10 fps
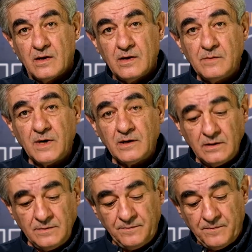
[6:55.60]
And
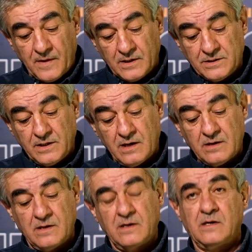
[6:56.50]
now, let's
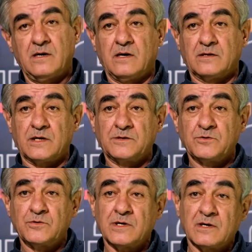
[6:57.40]
move on to this
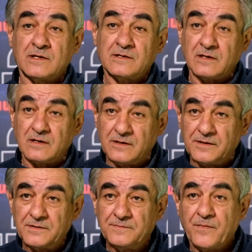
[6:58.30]
Ataturk
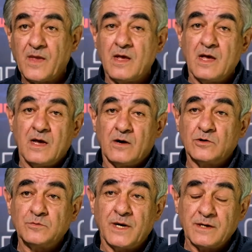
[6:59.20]
program.
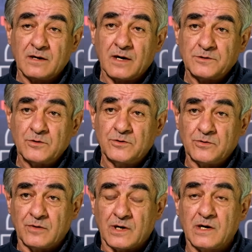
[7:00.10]
The Ottoman
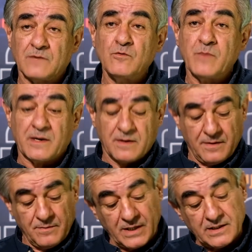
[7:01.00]
Empire
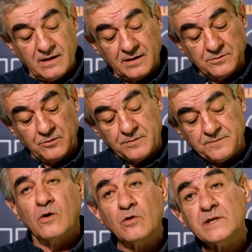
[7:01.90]
loses the war.
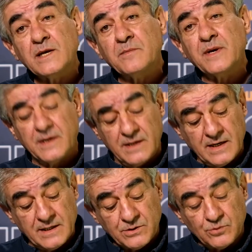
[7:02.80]
On October
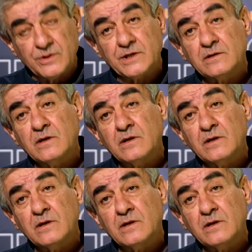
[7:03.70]
30th,